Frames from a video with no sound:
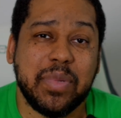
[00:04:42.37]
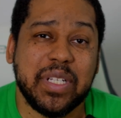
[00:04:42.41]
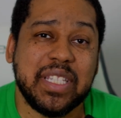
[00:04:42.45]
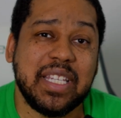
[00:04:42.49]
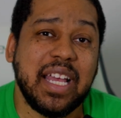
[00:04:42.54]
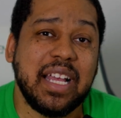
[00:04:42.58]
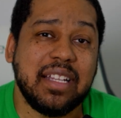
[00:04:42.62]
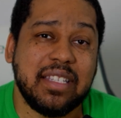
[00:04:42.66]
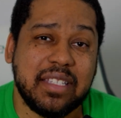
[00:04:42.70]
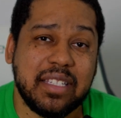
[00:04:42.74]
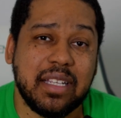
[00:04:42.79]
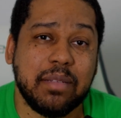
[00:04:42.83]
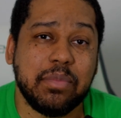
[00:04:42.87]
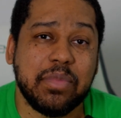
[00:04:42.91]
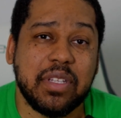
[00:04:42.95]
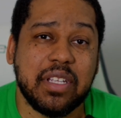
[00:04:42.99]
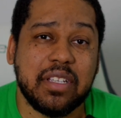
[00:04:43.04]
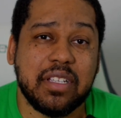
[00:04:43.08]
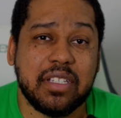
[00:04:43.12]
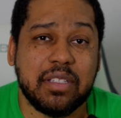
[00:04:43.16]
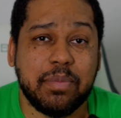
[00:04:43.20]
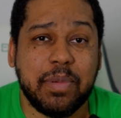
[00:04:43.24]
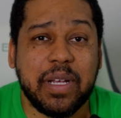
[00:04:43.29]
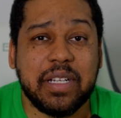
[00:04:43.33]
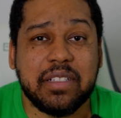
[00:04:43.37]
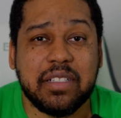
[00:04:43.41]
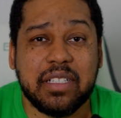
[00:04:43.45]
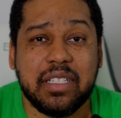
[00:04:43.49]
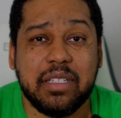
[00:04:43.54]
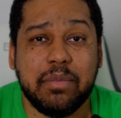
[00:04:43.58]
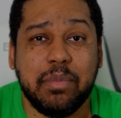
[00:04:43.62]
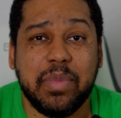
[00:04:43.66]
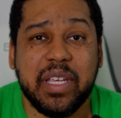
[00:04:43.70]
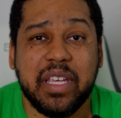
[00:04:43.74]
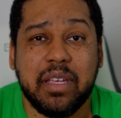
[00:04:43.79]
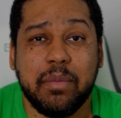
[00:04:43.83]
but that's something
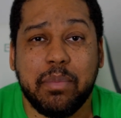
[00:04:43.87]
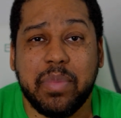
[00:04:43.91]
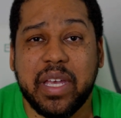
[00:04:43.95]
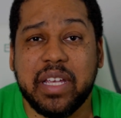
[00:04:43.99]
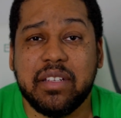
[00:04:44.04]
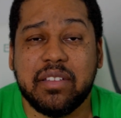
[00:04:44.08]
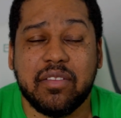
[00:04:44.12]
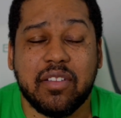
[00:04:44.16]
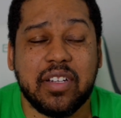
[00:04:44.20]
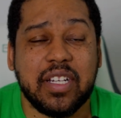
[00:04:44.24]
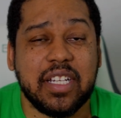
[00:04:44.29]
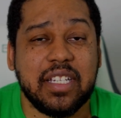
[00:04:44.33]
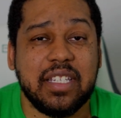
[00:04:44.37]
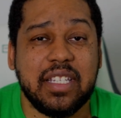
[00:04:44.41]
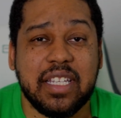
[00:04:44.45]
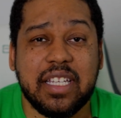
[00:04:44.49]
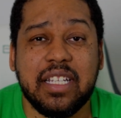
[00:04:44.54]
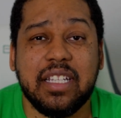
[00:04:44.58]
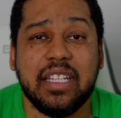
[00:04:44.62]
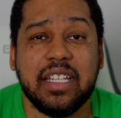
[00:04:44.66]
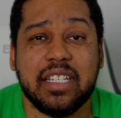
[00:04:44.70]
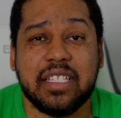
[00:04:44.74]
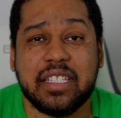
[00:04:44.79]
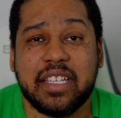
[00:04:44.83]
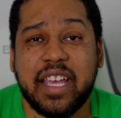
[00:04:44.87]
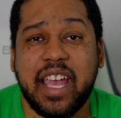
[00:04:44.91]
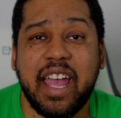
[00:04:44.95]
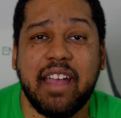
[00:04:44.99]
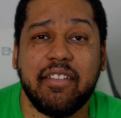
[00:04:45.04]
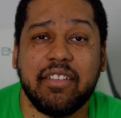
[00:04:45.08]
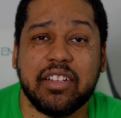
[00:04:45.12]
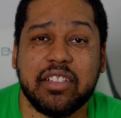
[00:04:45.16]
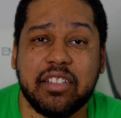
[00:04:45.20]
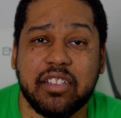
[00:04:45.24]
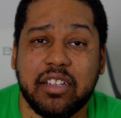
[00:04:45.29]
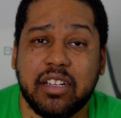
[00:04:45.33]
especially being based on a d-list
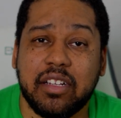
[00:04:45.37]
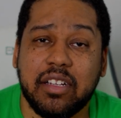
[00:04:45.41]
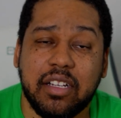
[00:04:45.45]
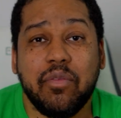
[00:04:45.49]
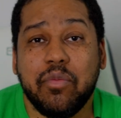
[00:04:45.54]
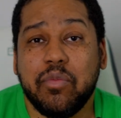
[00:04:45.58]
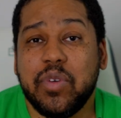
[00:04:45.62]
character